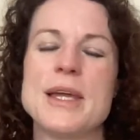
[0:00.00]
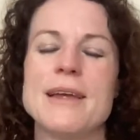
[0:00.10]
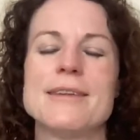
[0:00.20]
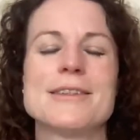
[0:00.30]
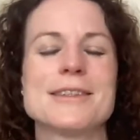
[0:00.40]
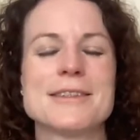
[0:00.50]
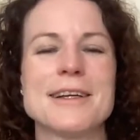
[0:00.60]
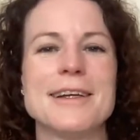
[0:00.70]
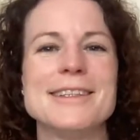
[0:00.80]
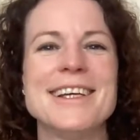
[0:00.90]
be just
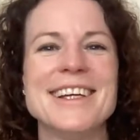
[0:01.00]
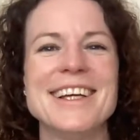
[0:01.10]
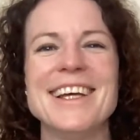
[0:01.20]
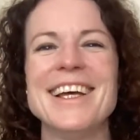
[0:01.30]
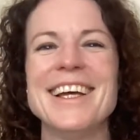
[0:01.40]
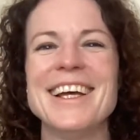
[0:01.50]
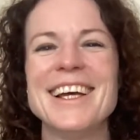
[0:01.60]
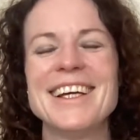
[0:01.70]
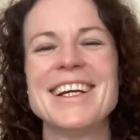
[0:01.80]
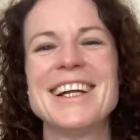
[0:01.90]
as nice.
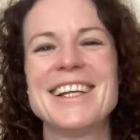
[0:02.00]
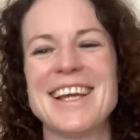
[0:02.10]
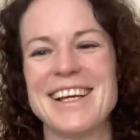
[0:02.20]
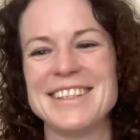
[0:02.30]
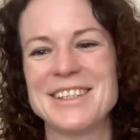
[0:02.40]
Yeah,